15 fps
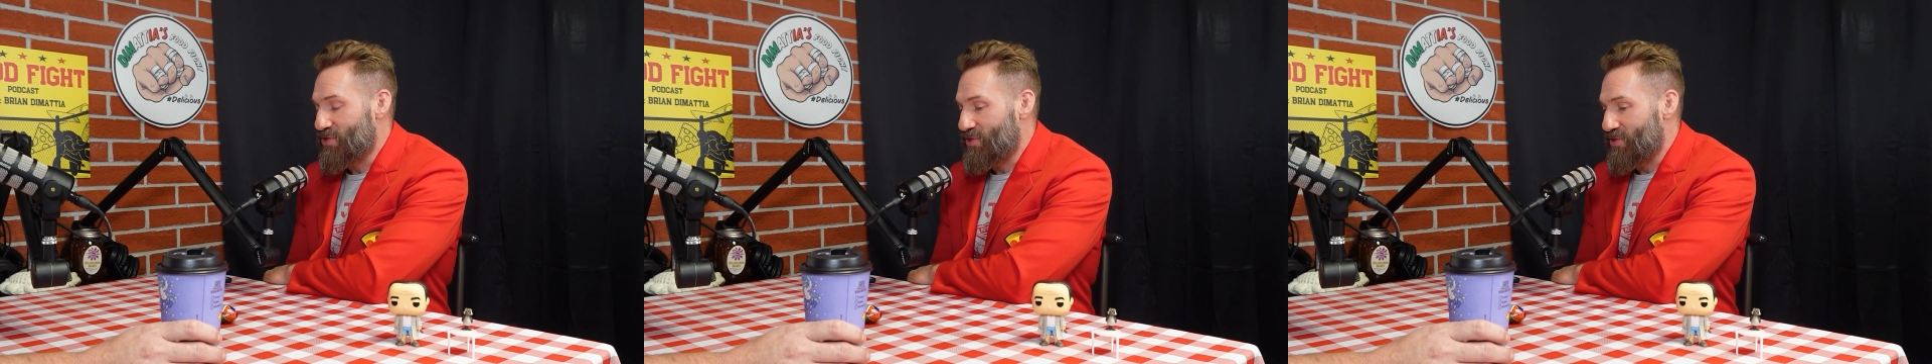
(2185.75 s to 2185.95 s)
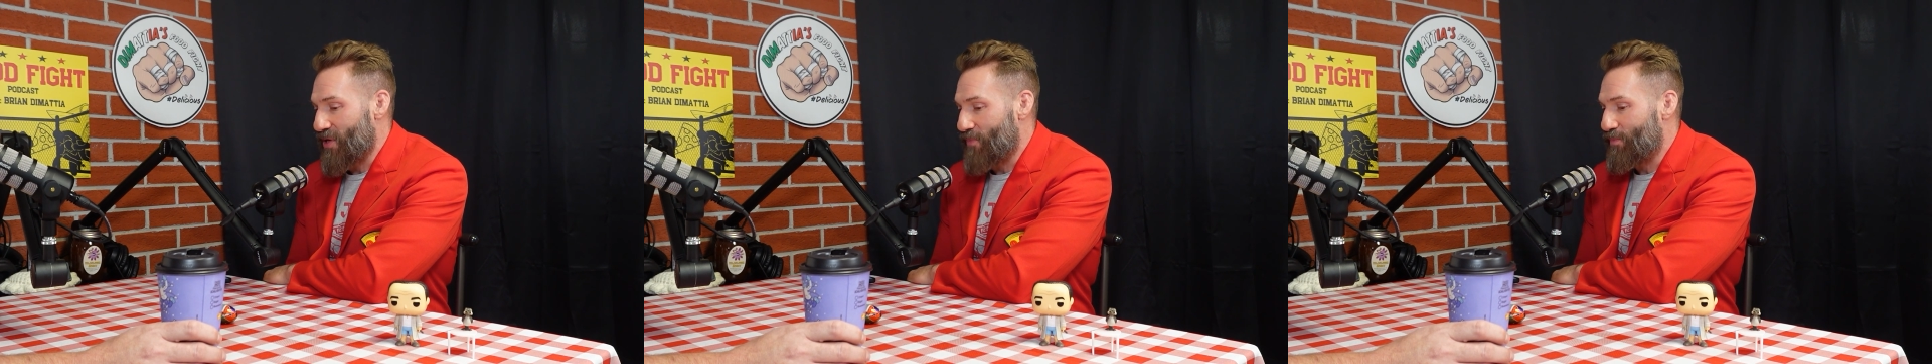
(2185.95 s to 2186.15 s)

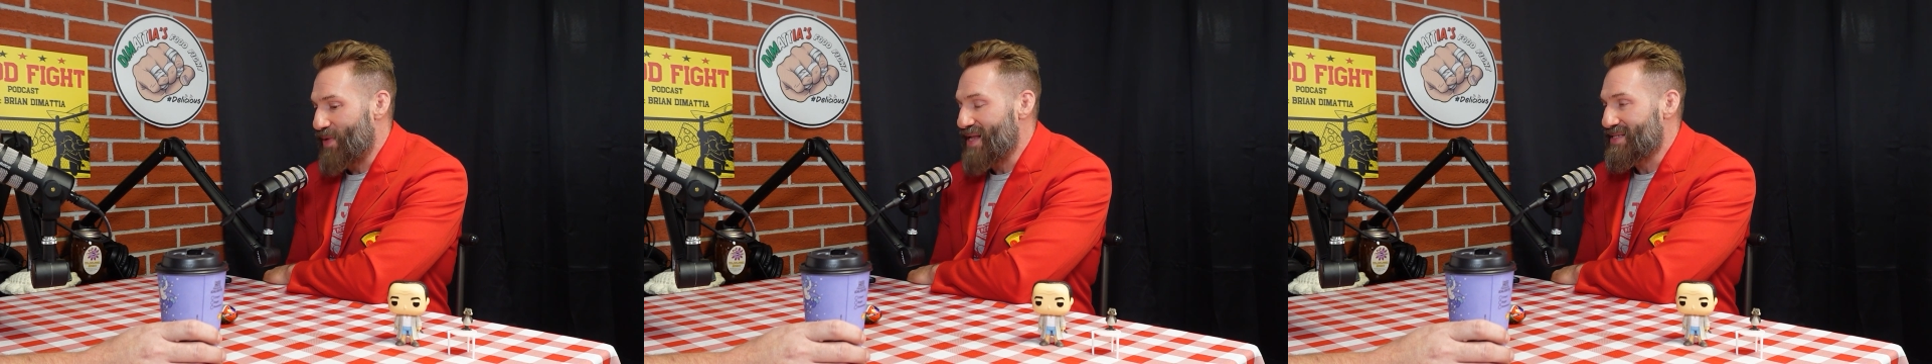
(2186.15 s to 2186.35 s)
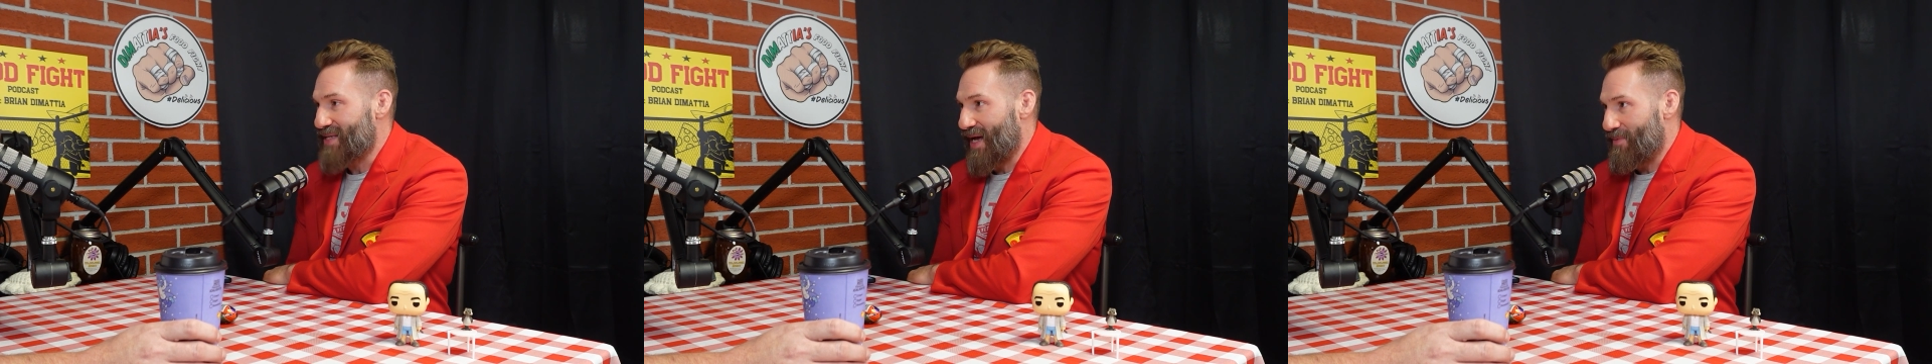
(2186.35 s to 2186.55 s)
The
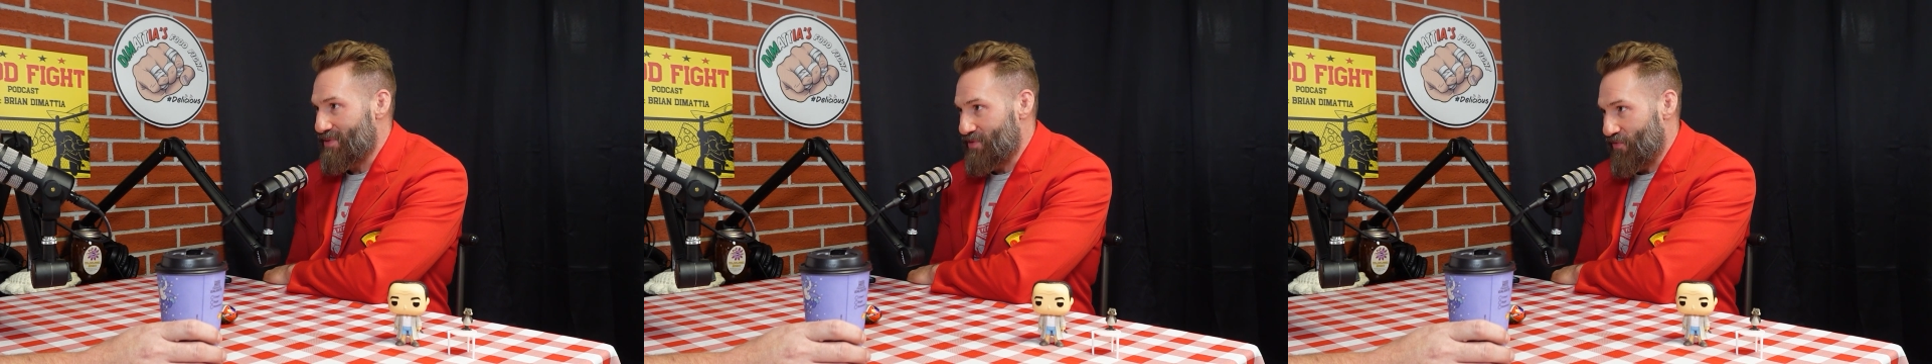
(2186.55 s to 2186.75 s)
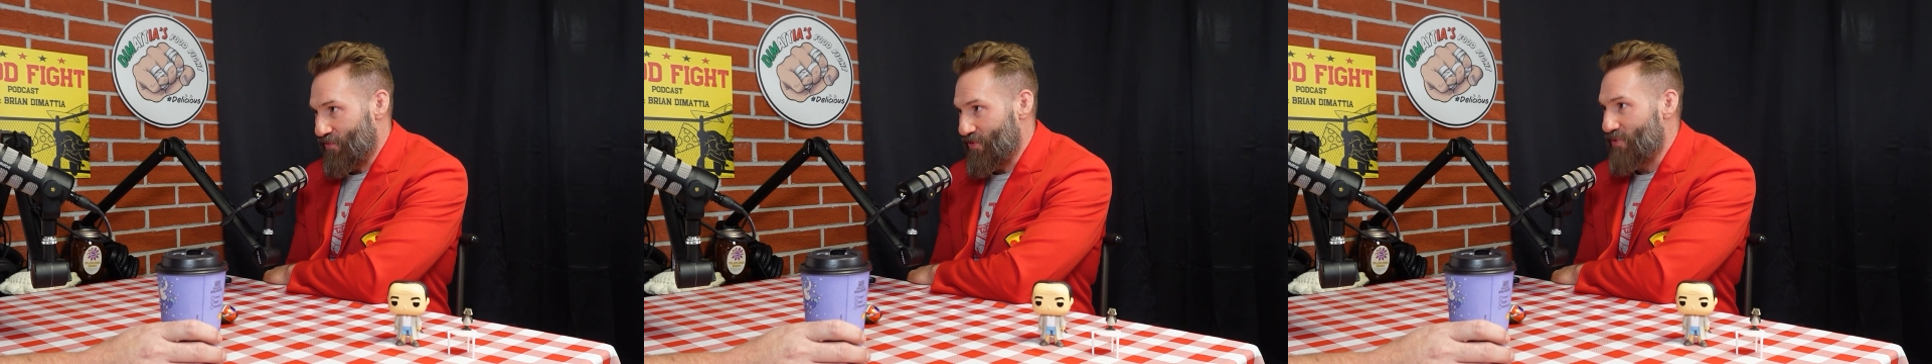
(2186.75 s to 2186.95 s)
pizza
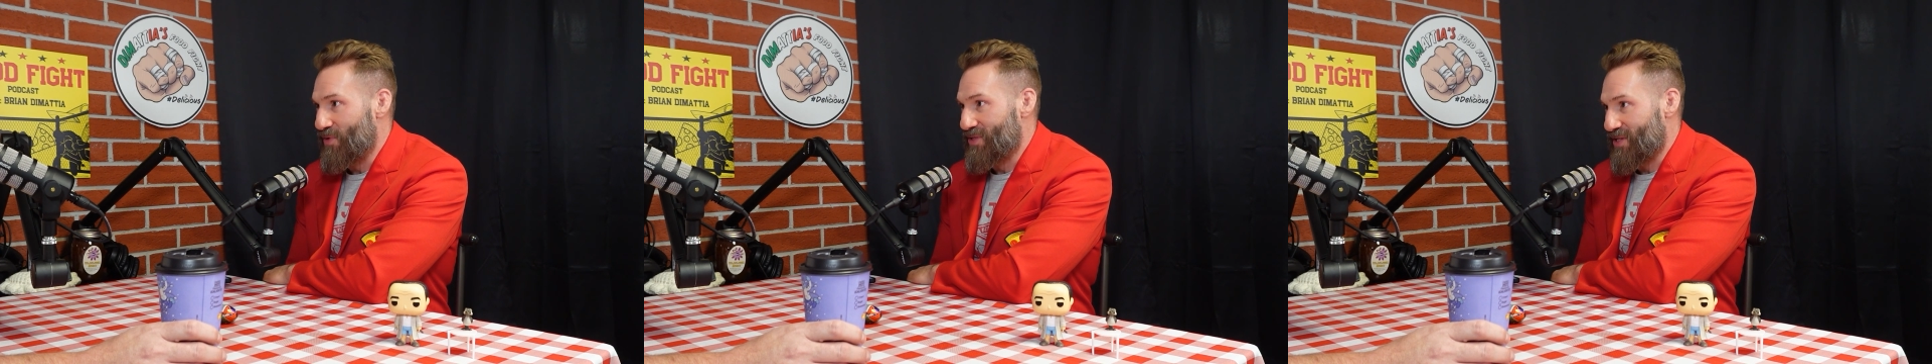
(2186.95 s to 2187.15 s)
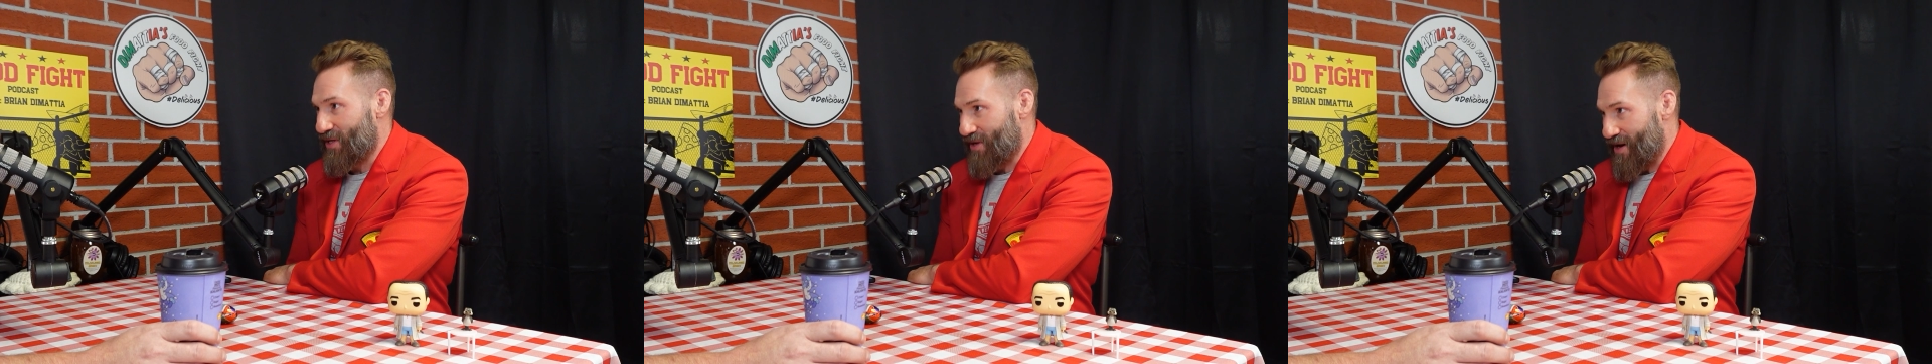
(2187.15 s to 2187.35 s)
almost flew
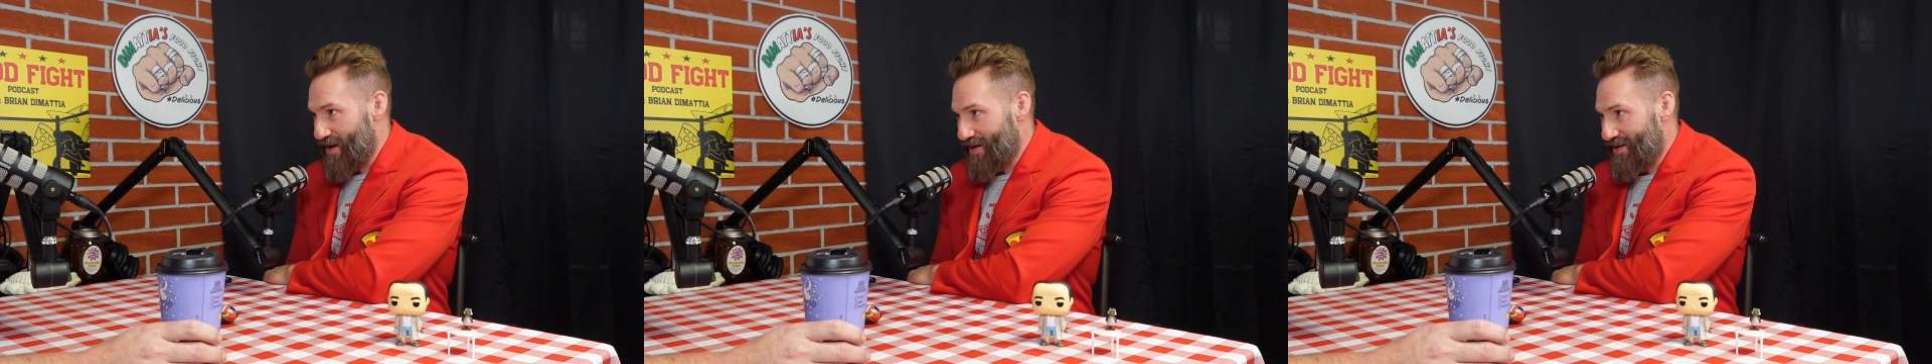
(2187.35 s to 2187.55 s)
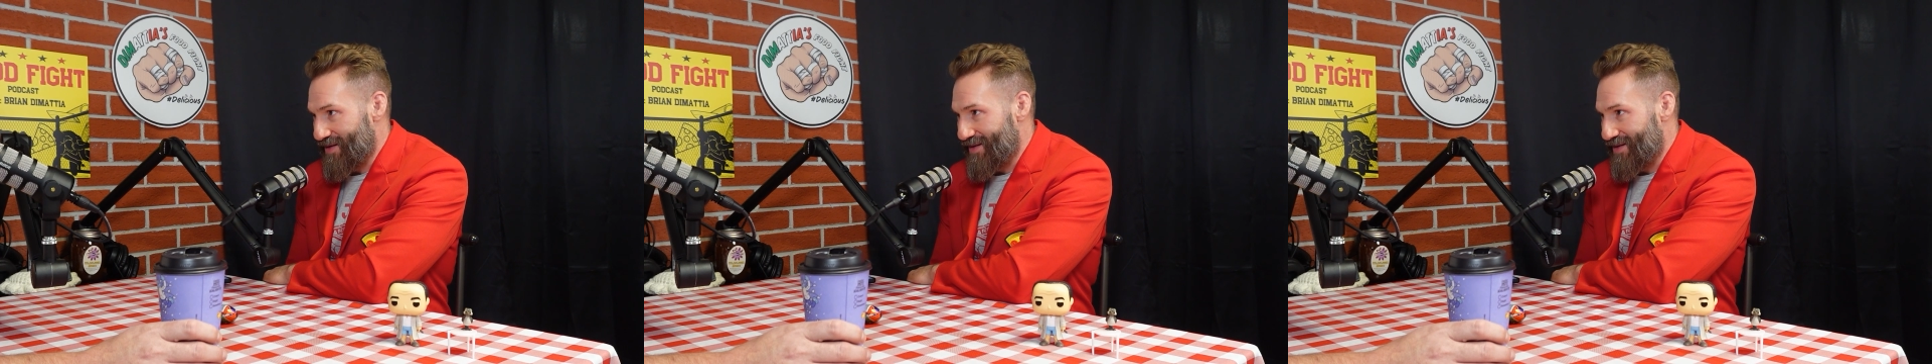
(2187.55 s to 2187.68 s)
into the car.